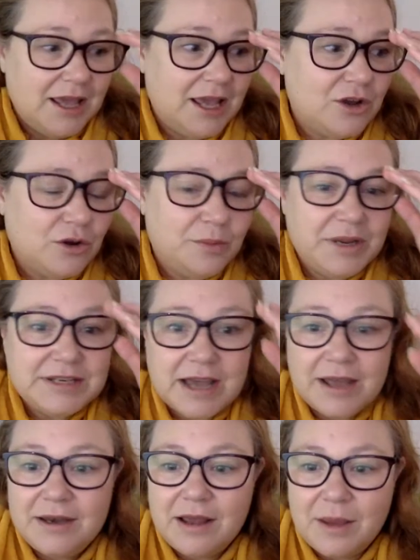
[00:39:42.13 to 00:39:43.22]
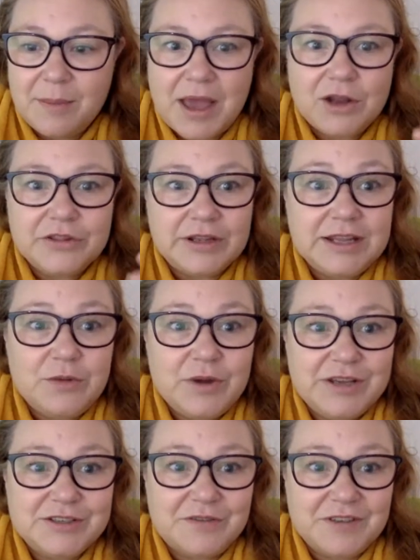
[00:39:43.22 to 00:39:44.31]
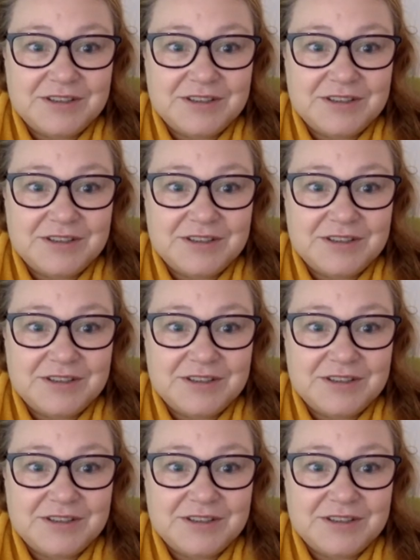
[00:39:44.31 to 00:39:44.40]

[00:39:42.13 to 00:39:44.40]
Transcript: It could be done about the lyrics of